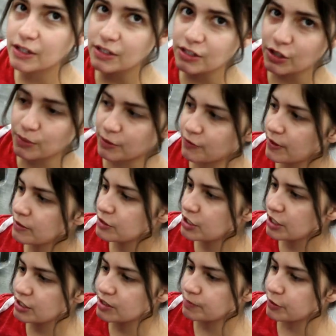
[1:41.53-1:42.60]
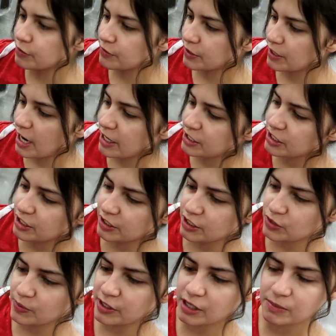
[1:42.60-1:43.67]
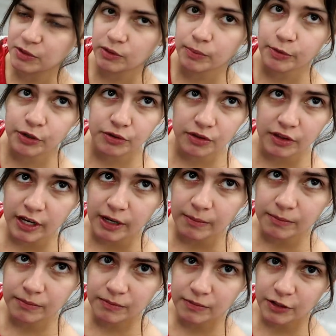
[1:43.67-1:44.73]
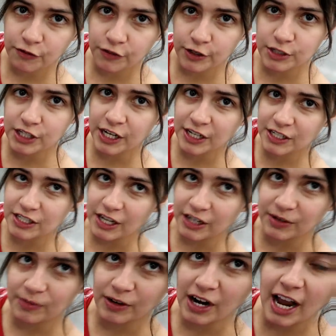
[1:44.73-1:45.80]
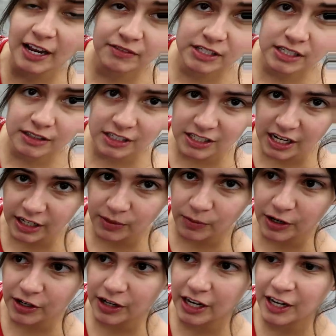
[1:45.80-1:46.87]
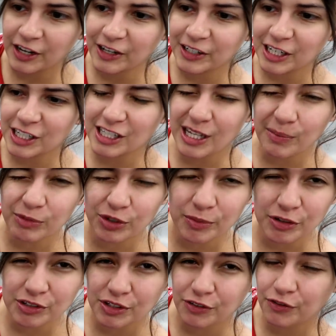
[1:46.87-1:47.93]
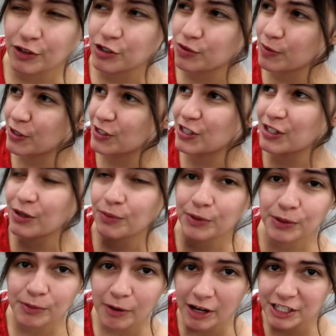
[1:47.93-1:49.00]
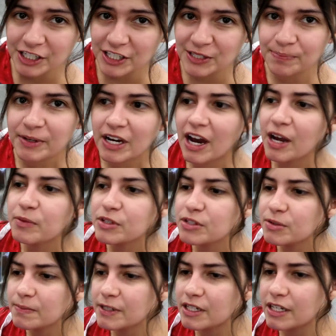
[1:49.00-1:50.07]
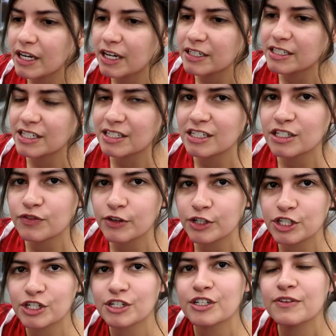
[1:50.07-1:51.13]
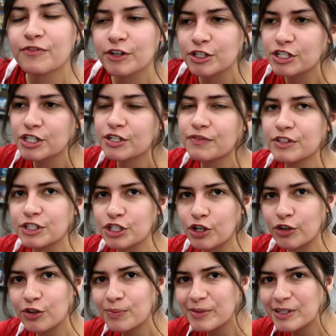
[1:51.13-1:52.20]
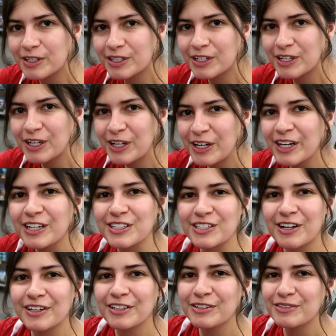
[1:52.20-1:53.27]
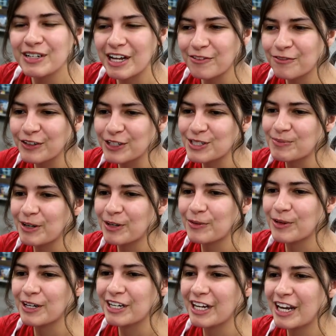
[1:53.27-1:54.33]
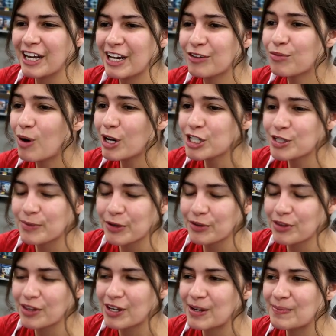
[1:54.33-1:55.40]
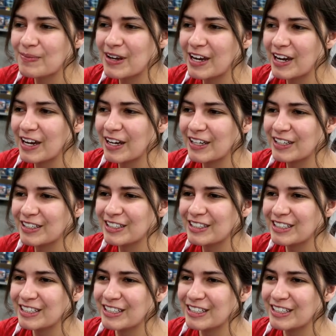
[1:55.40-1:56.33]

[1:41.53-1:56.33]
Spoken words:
So we found Judd's movie. Actually, this one comes with both of them, the first and second one. I haven't seen the second one, and I slept through most of the first one, so we'll watch this. But I was hoping to get Disney's version of The Jungle Book, because y'all know Netflix made one, and I've watched both of them, and